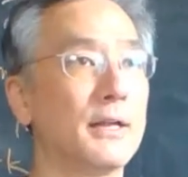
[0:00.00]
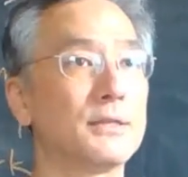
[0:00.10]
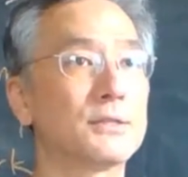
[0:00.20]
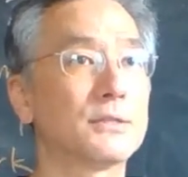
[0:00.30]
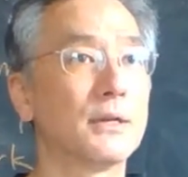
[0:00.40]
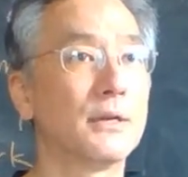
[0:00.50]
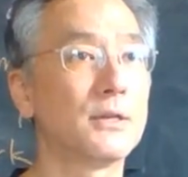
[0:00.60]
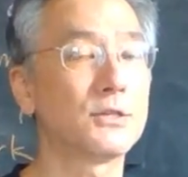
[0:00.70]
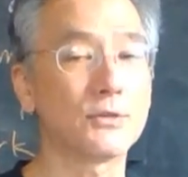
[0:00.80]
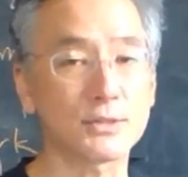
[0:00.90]
is
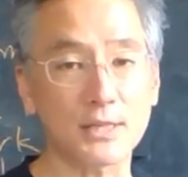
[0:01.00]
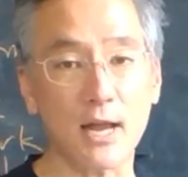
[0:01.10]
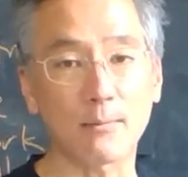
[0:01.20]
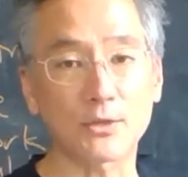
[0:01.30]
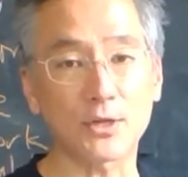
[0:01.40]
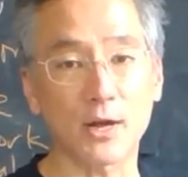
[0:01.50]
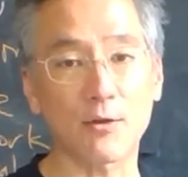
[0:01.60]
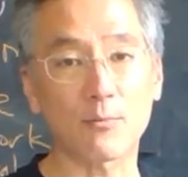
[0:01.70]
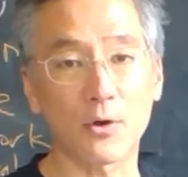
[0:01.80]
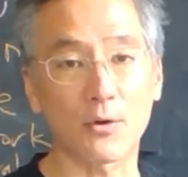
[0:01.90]
to establish other
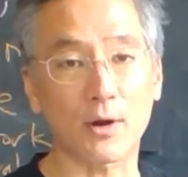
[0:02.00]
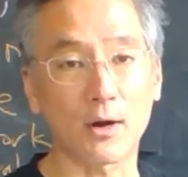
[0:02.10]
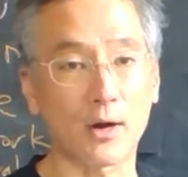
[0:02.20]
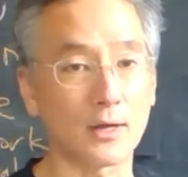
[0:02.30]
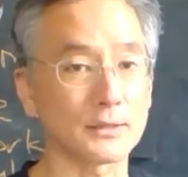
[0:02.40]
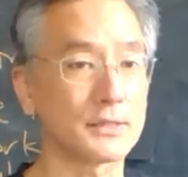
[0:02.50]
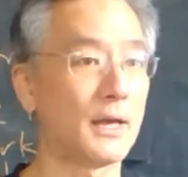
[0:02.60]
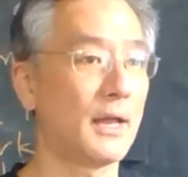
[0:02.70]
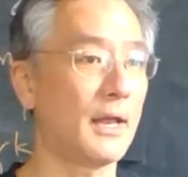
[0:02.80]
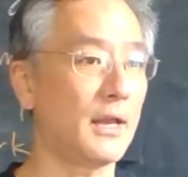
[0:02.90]
protocols
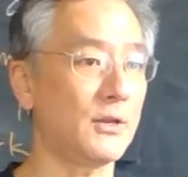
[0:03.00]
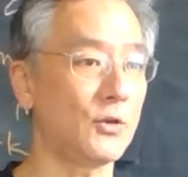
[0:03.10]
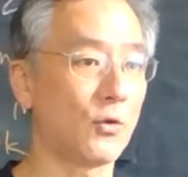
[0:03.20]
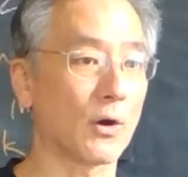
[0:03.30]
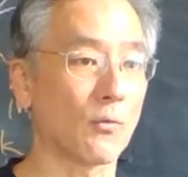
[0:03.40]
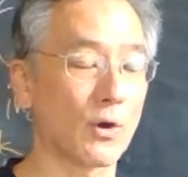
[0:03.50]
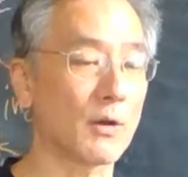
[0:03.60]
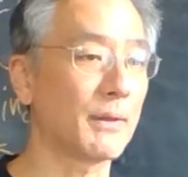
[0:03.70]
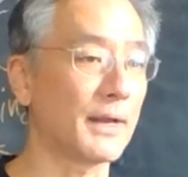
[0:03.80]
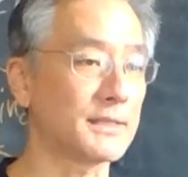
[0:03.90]
in your
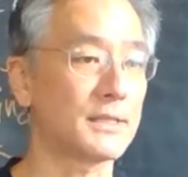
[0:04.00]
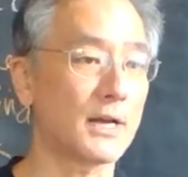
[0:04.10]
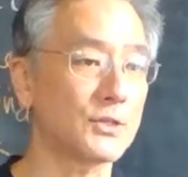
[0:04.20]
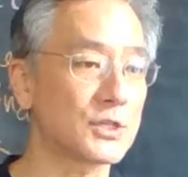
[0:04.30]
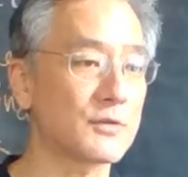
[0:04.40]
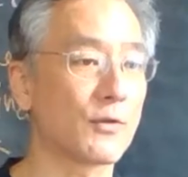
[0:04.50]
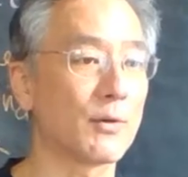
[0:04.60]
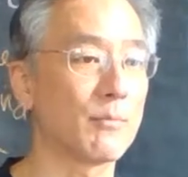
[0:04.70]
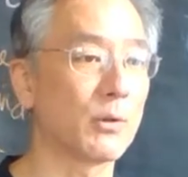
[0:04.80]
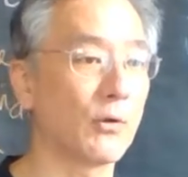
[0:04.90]
workplace, not just for
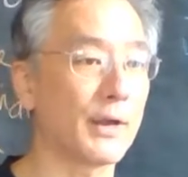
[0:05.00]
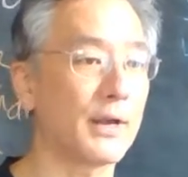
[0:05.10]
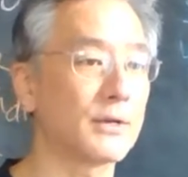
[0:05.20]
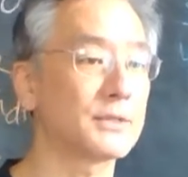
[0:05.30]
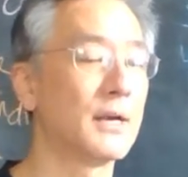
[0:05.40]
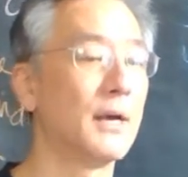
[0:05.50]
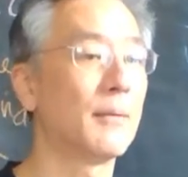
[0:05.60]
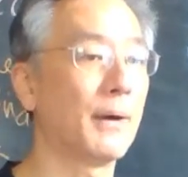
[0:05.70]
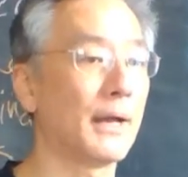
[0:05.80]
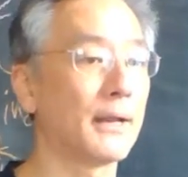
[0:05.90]
employers,
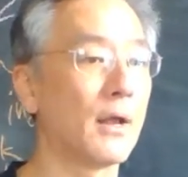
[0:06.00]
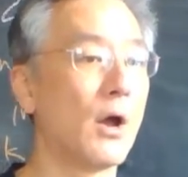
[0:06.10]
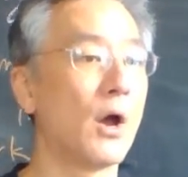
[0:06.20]
but